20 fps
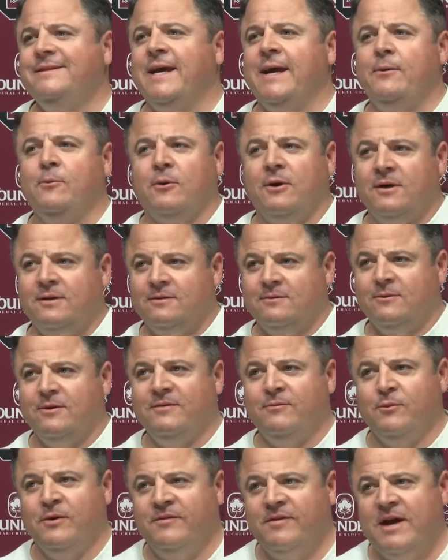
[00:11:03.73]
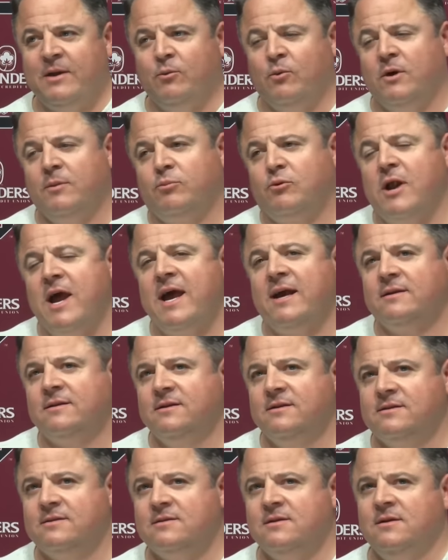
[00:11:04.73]
Day one. We've had one
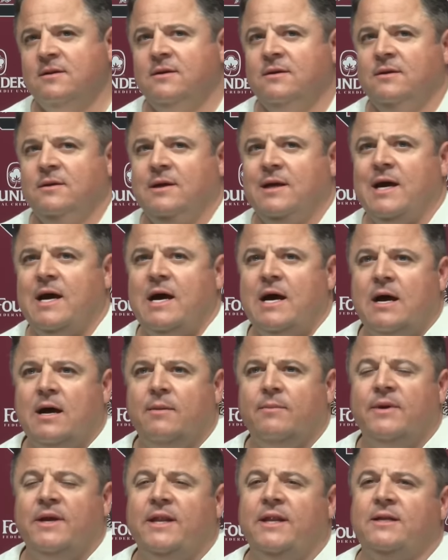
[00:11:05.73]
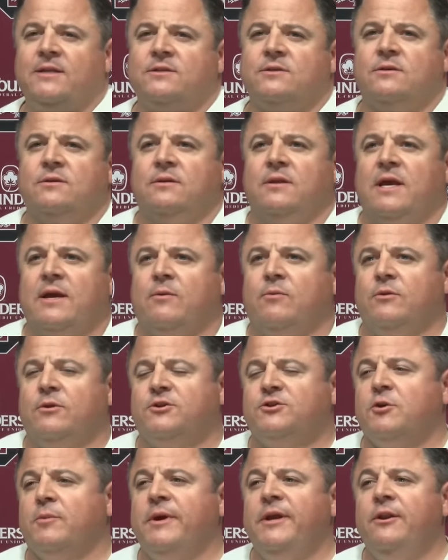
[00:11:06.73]
practice. And it's like
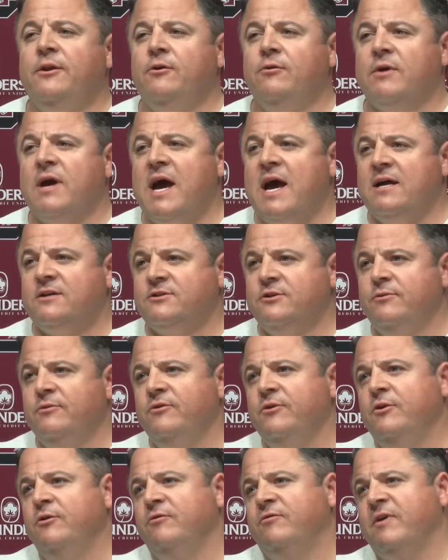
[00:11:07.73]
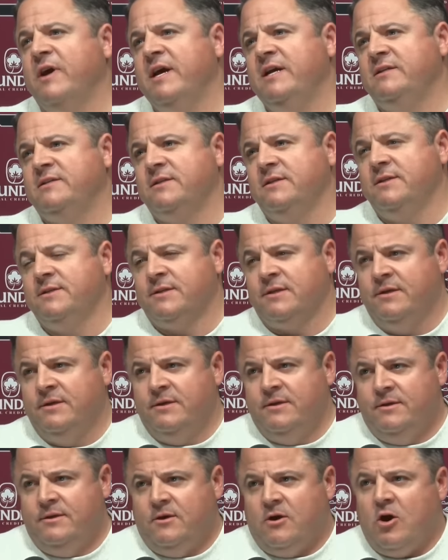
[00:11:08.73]
there's so many new guys, new faces.
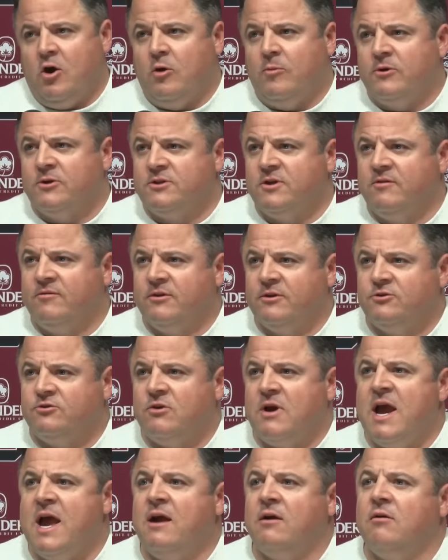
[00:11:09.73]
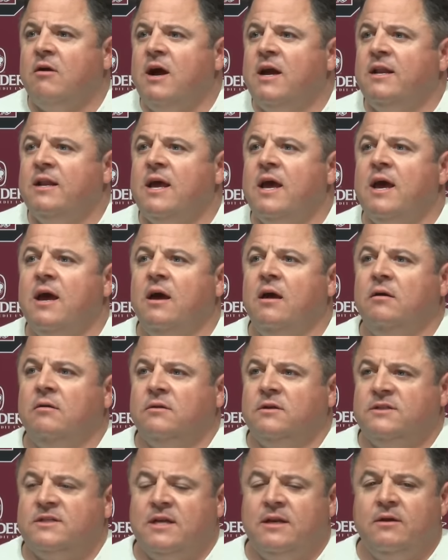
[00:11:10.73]
Harbor's over in track right
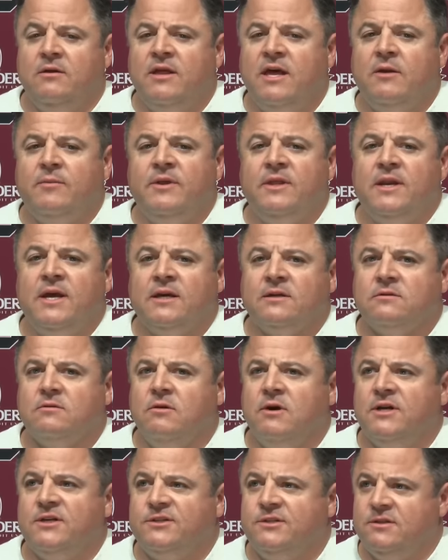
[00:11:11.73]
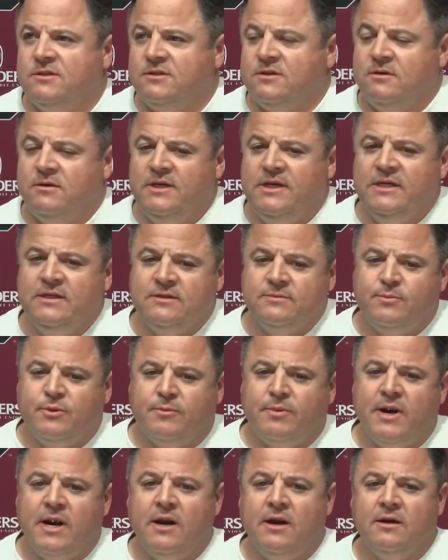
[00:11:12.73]
now because I know that'll be the next question. So he's
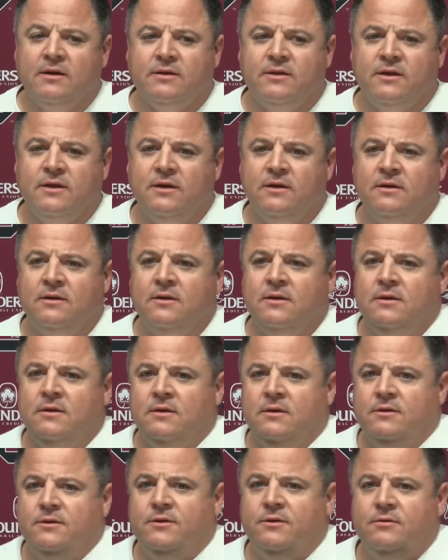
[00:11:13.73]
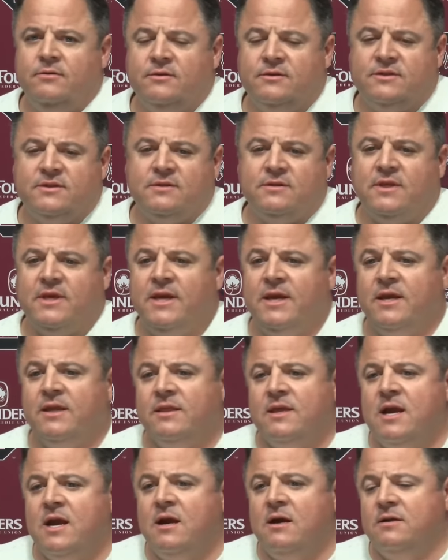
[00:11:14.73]
preparing to do his
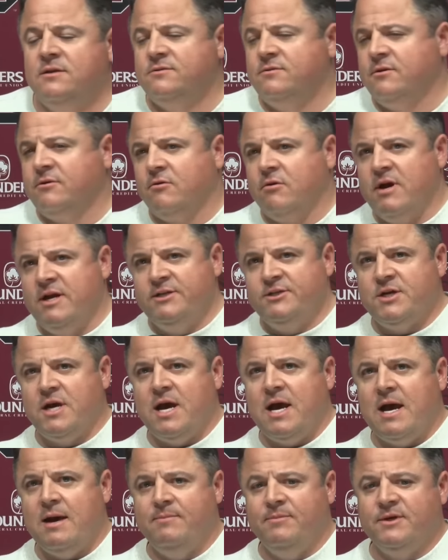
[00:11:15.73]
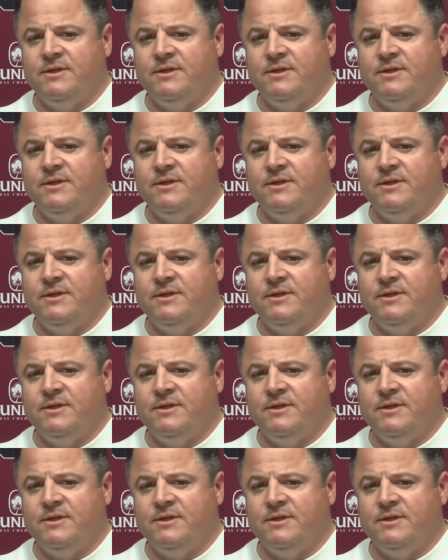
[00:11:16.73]
thing there. He's doing a great job.